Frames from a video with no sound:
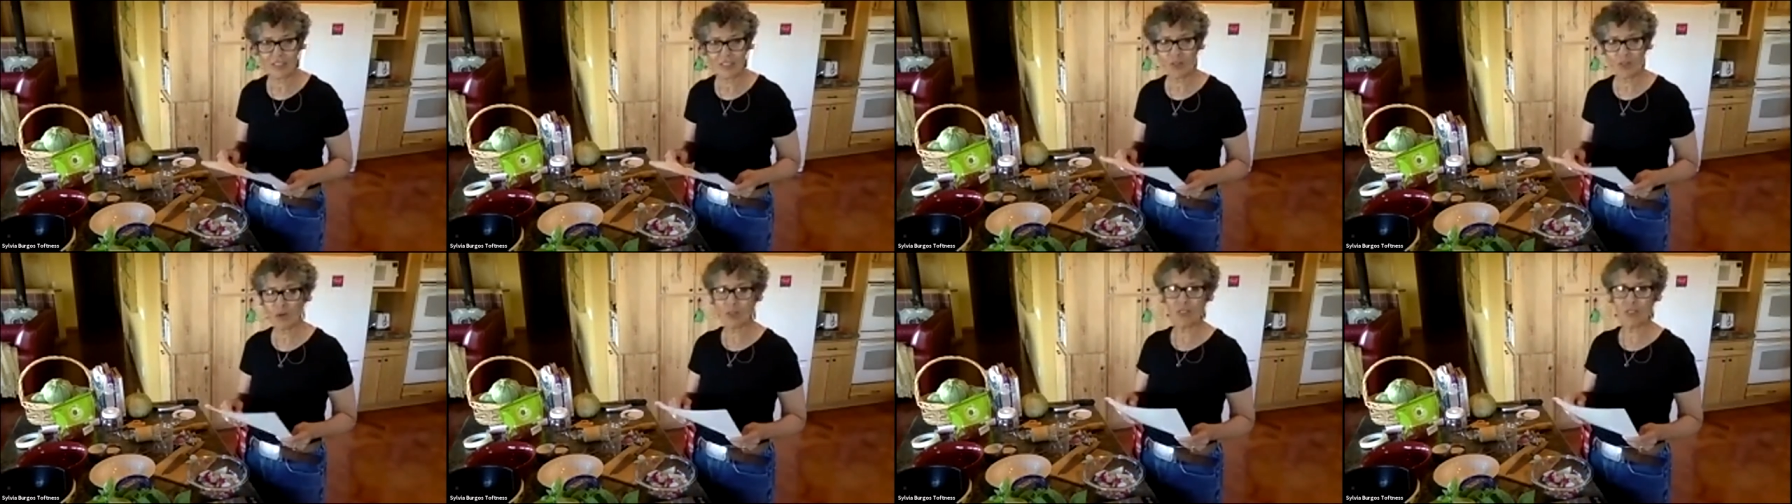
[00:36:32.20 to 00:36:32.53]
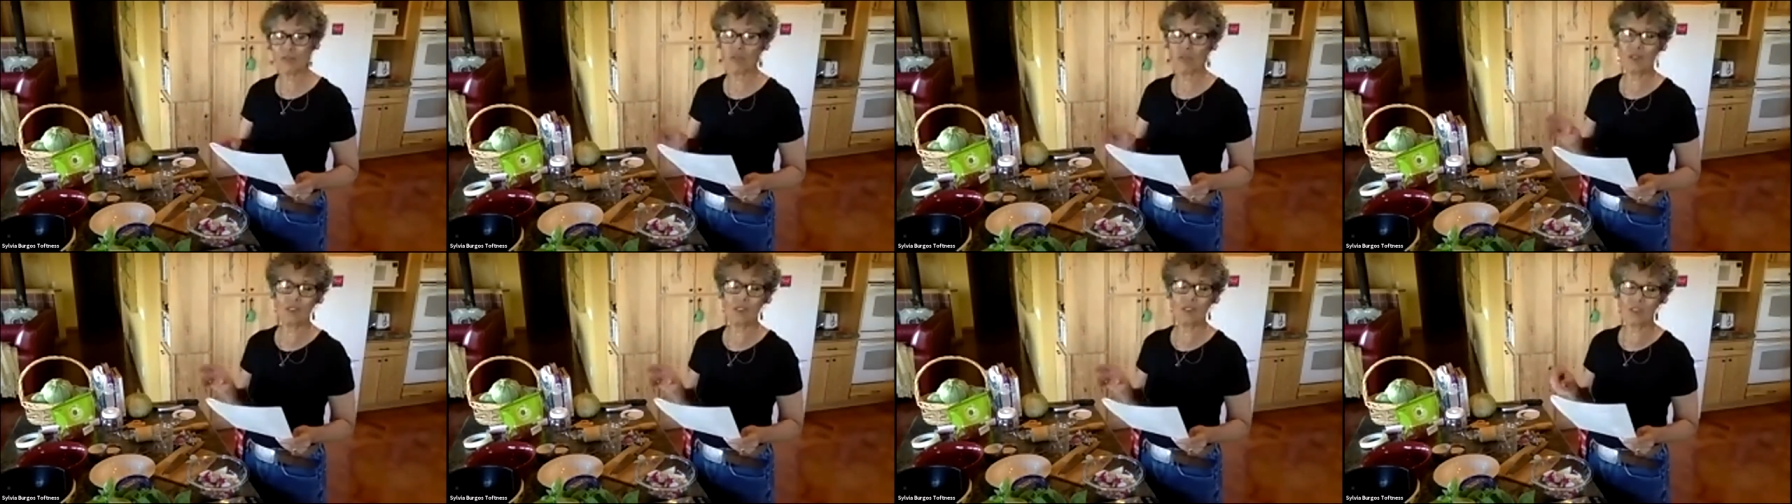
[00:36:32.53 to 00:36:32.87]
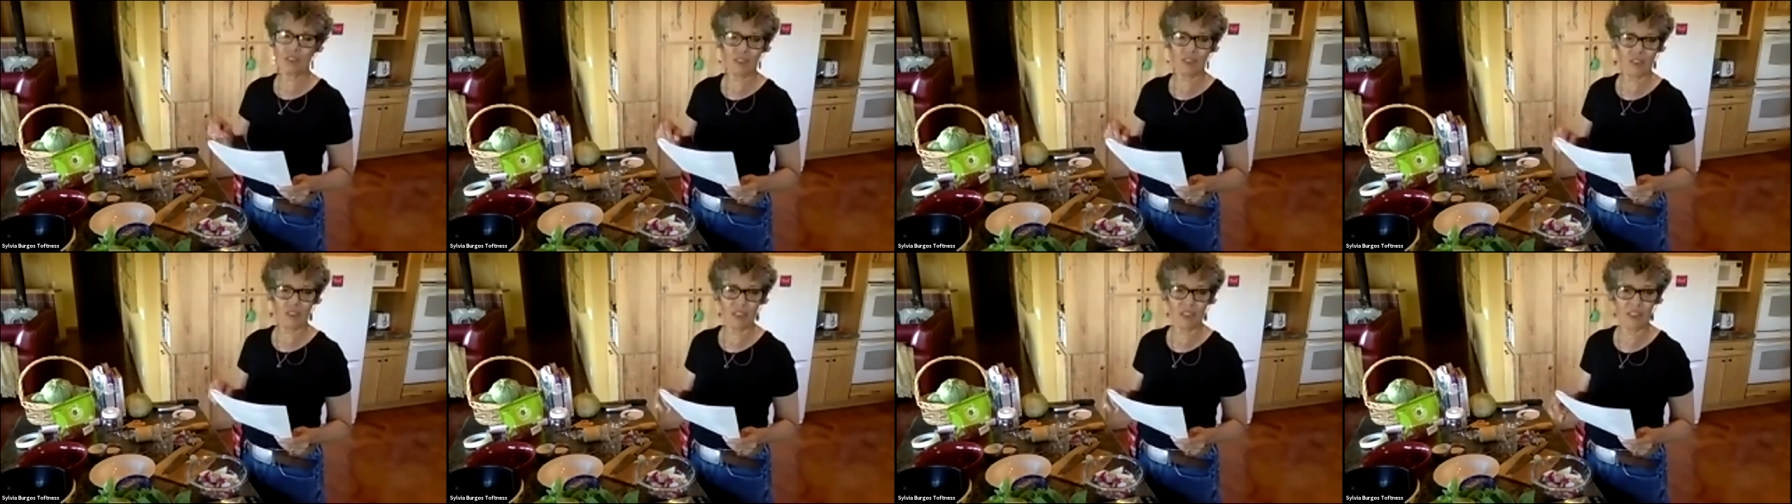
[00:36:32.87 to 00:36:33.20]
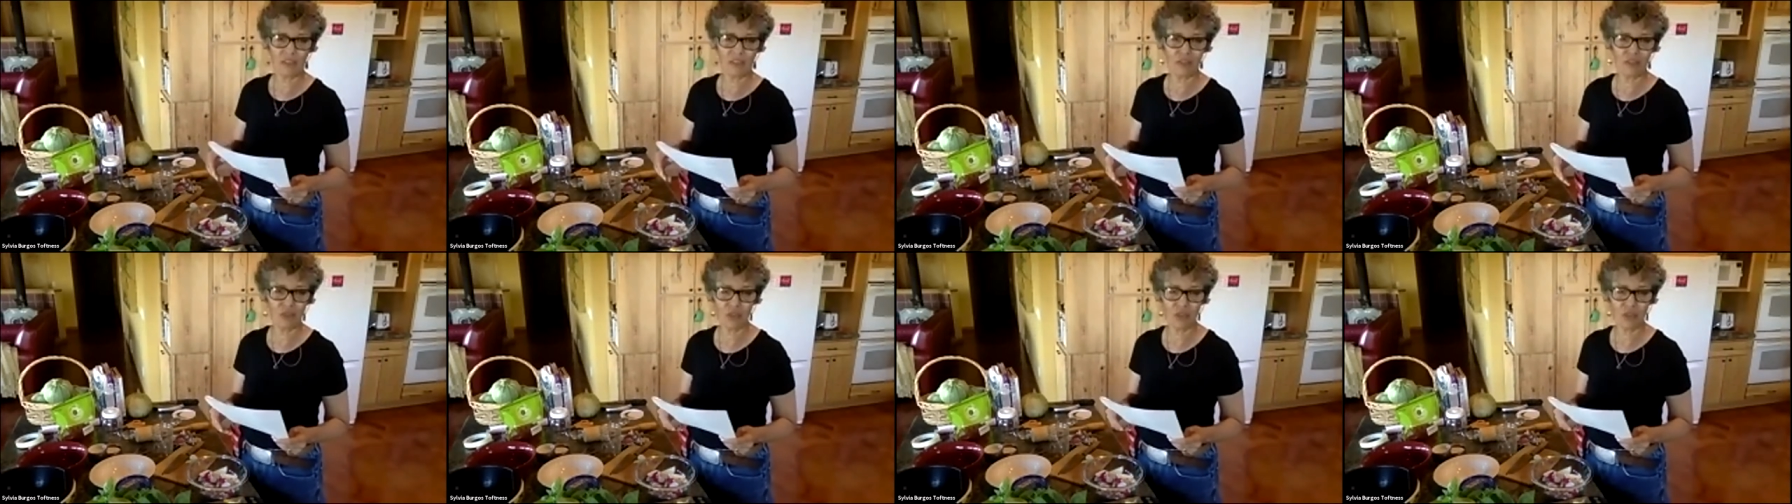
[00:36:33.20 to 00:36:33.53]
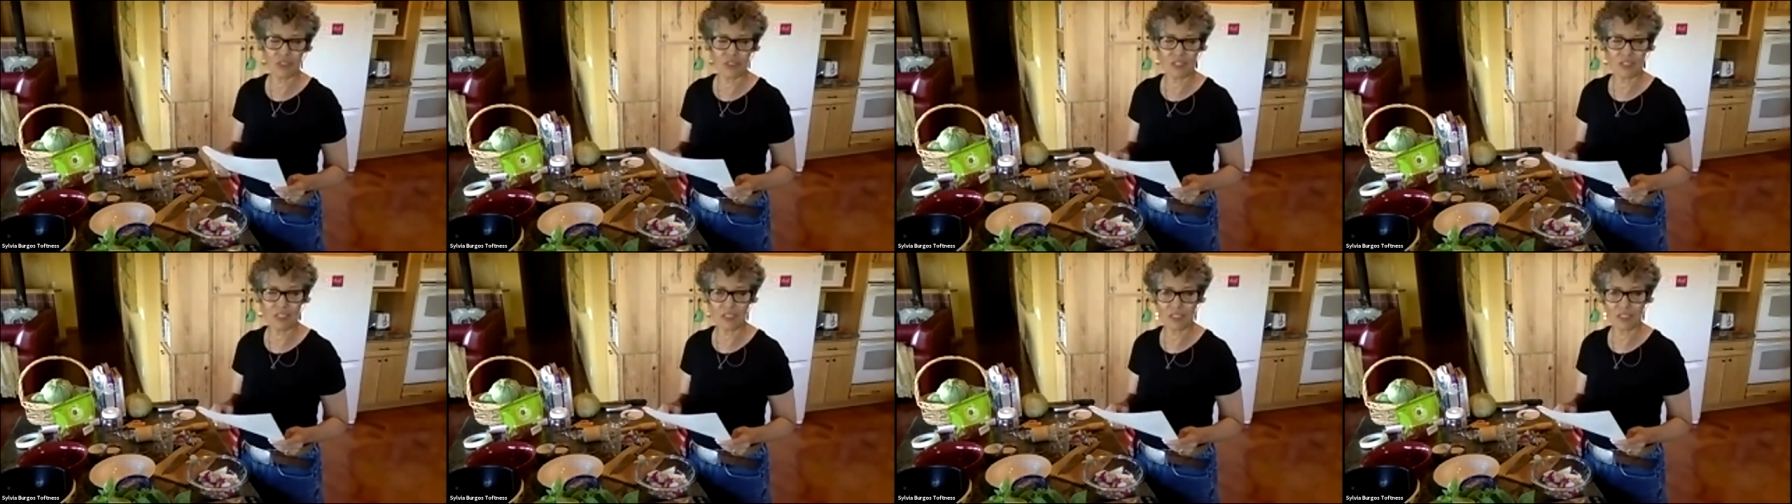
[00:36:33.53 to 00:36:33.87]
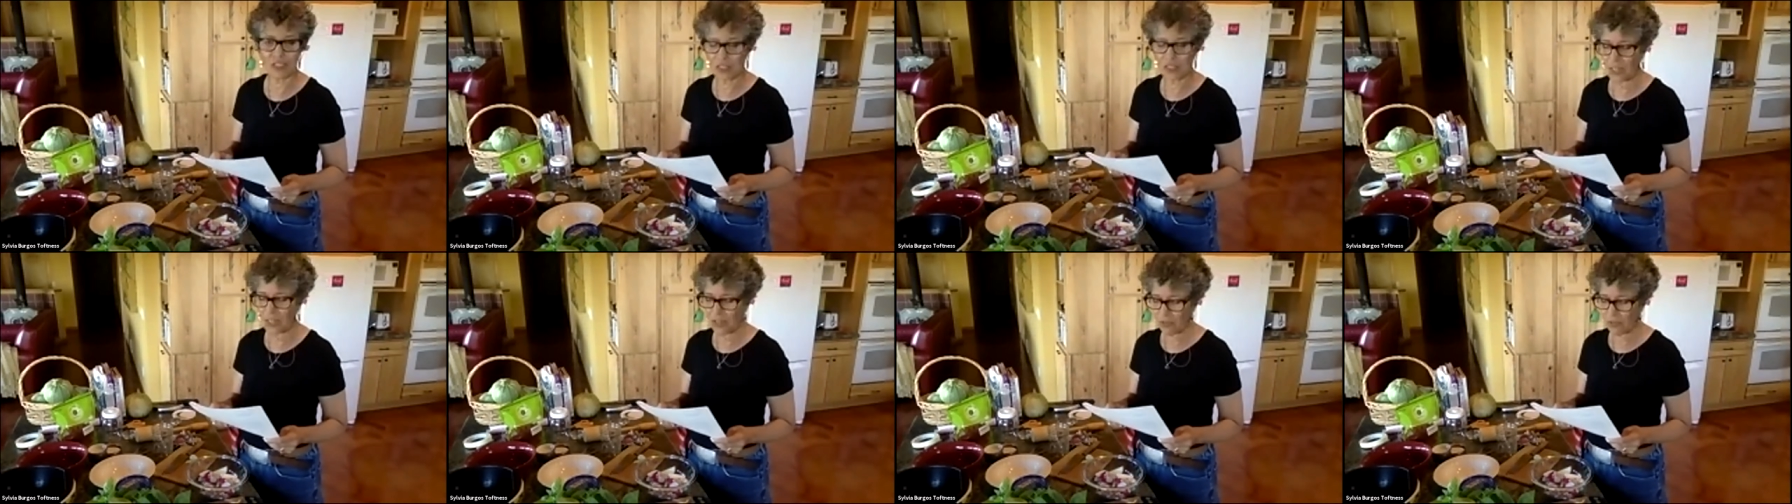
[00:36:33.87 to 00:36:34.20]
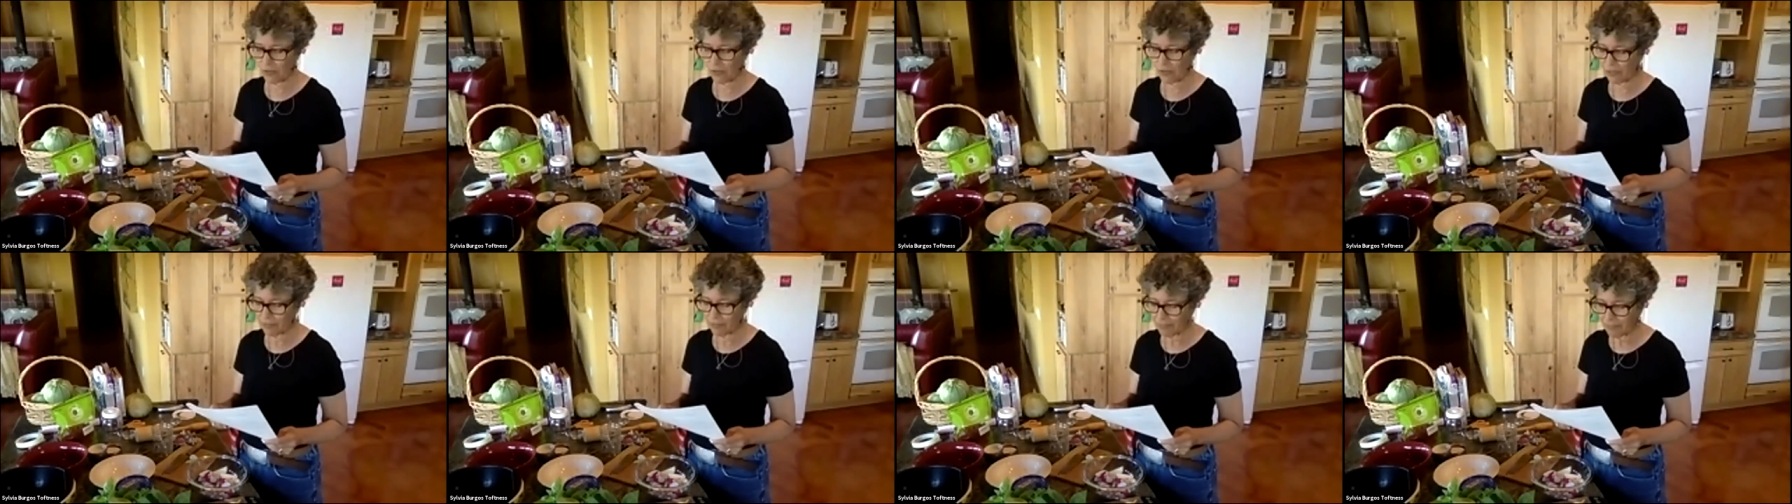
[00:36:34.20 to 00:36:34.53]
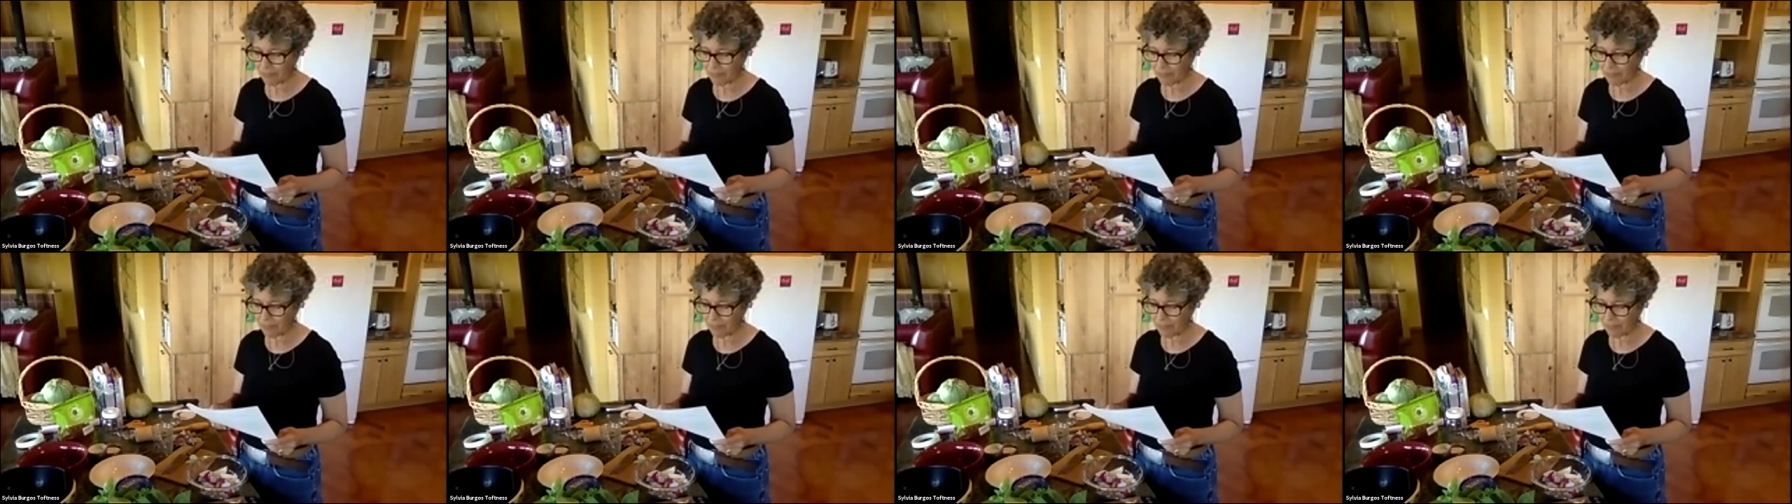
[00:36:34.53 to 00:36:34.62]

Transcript: always fun to kind of do these things together.